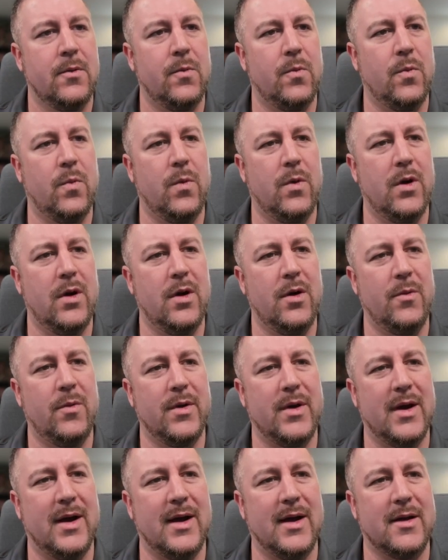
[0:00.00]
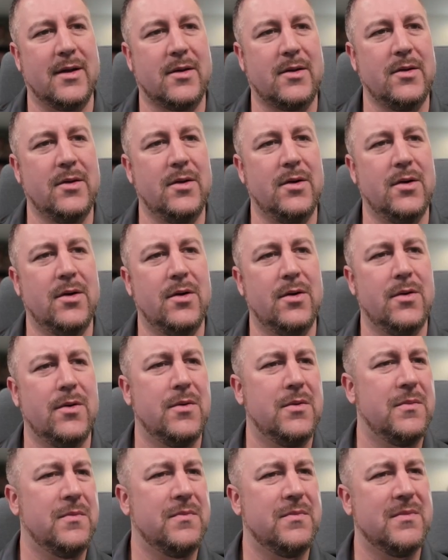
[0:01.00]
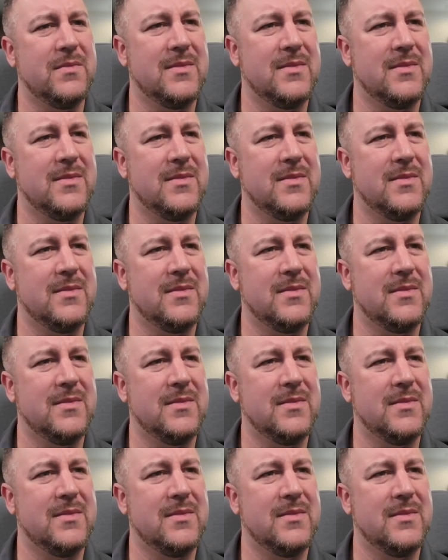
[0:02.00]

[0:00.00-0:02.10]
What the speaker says: Where would I go?